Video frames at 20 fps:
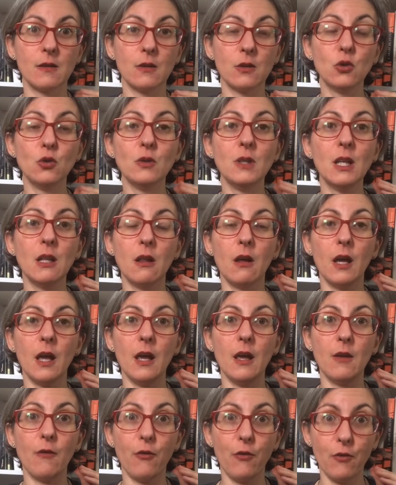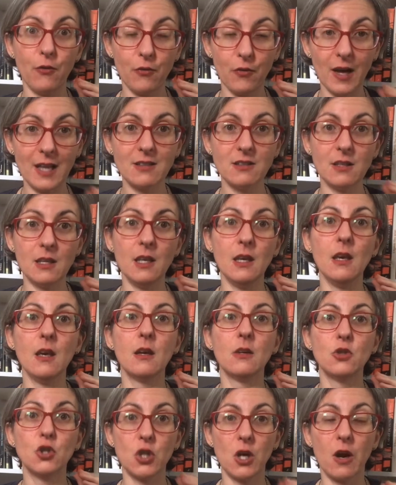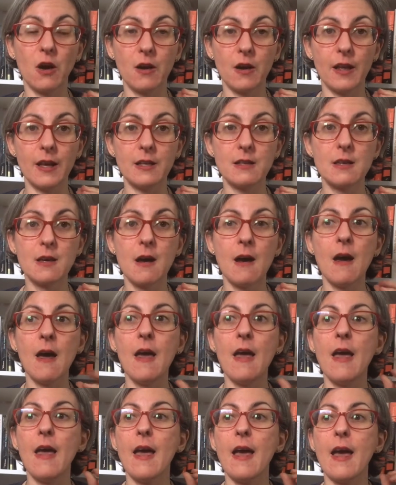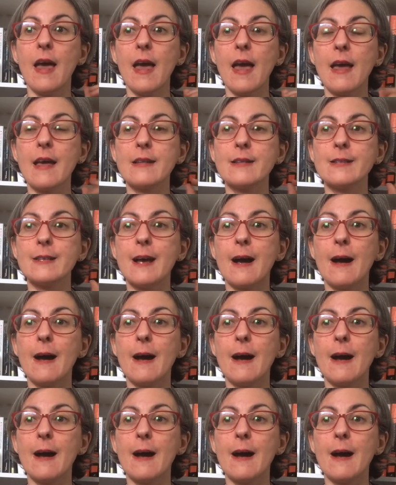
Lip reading: you need a fatty chocolate, and